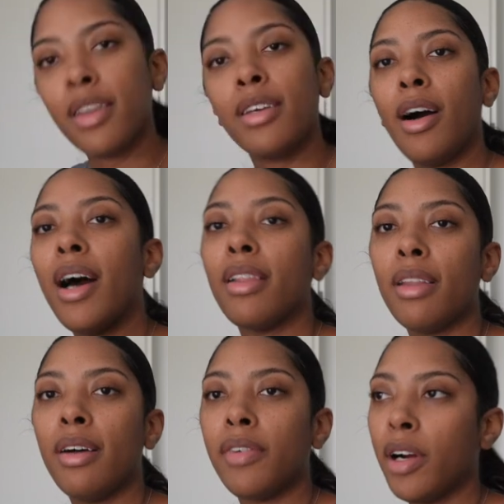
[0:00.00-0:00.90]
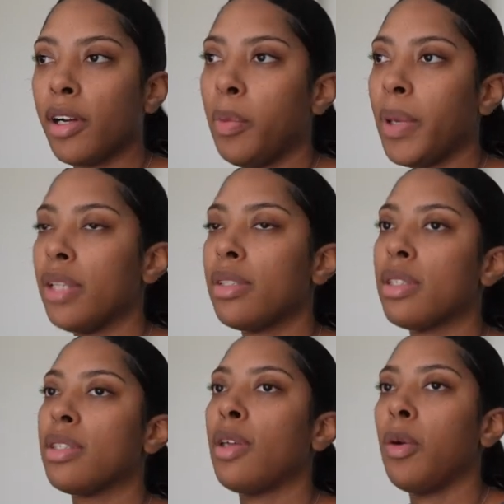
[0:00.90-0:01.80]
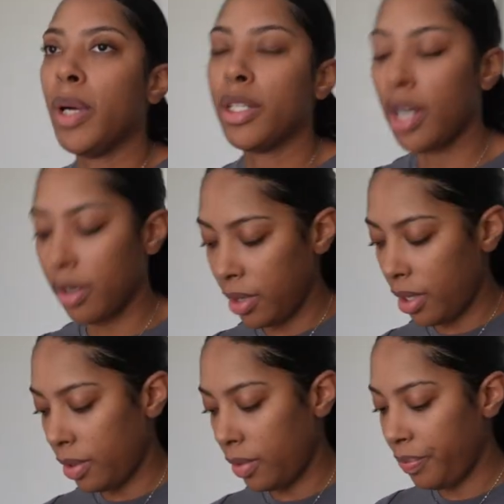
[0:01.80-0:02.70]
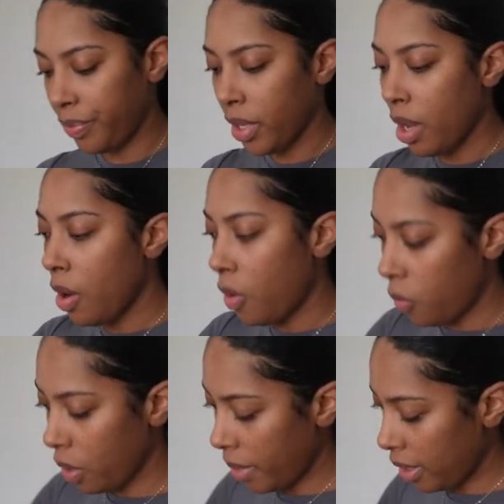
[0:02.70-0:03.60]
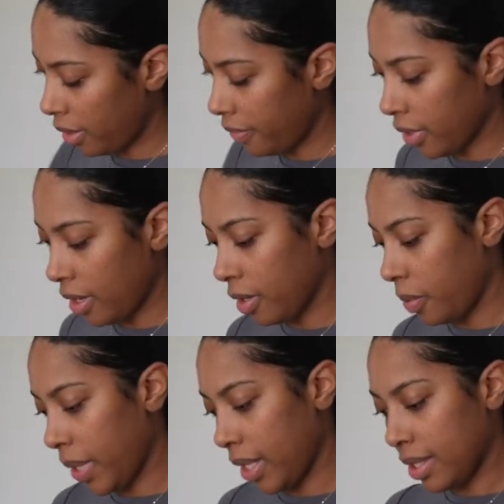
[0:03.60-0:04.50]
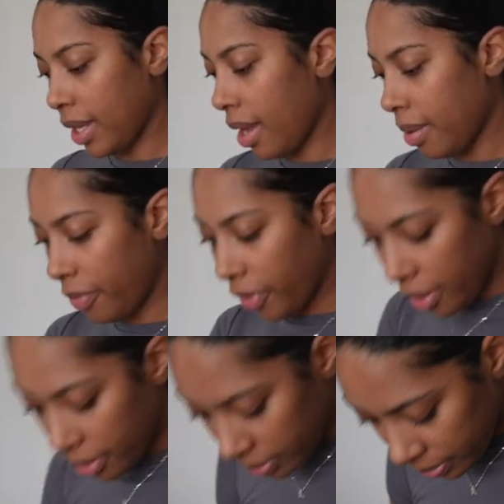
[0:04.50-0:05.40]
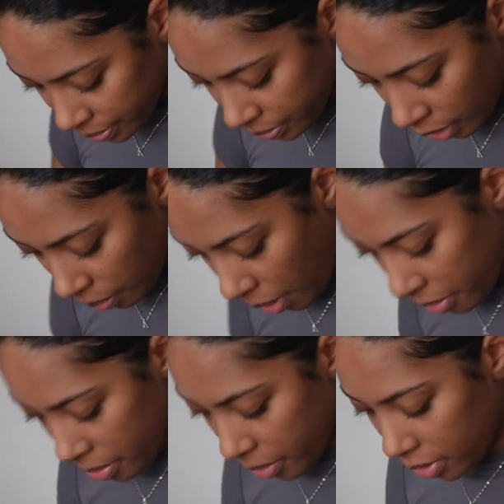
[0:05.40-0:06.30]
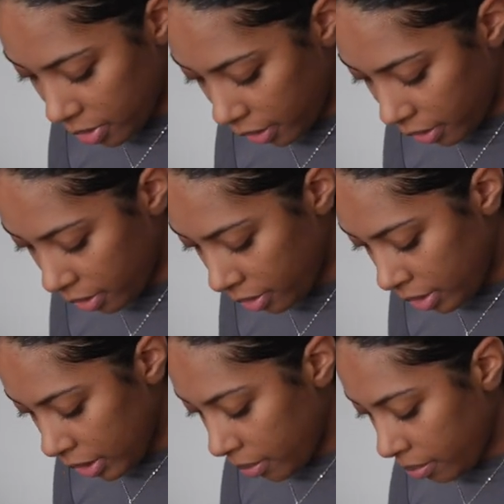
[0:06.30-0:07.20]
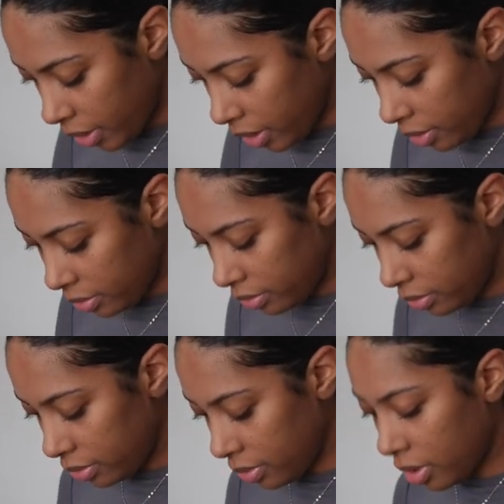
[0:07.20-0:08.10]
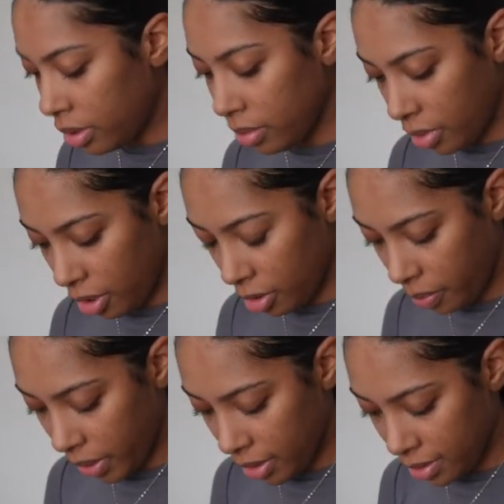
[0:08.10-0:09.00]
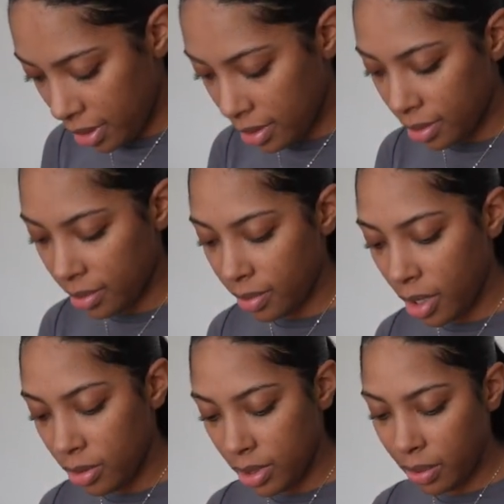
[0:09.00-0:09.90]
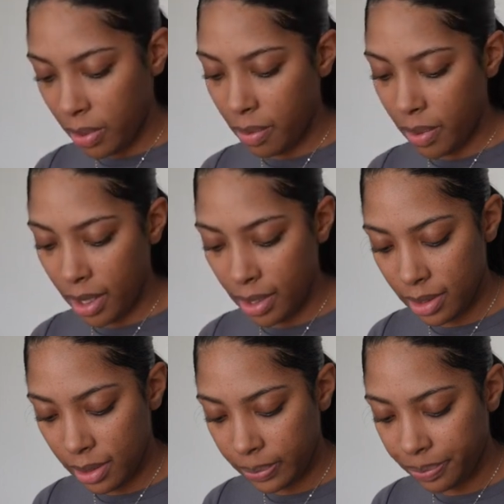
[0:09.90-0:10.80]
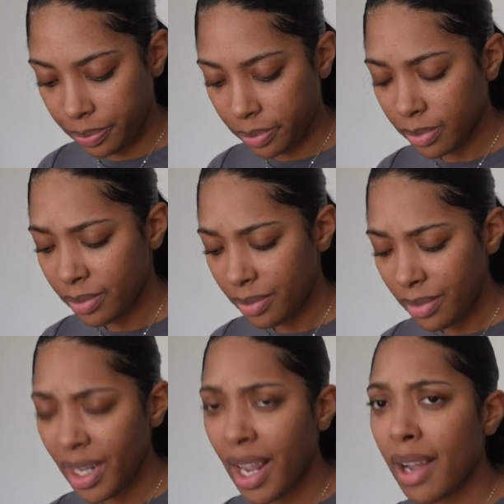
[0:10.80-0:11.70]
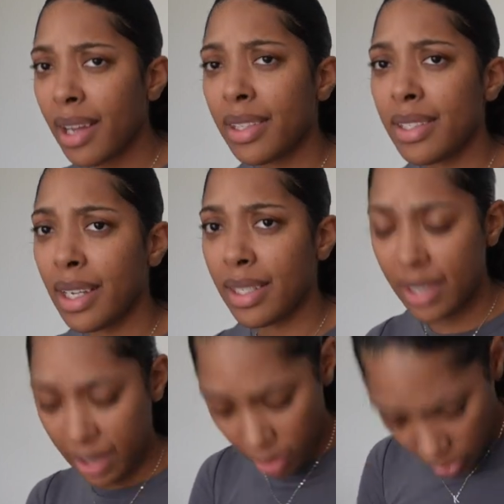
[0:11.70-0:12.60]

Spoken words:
Y'all, I love cargo pants so much. I don't know where my love for cargo pants came from. Probably the military. But cute cargo pants, not some OCP pants. I got these like steel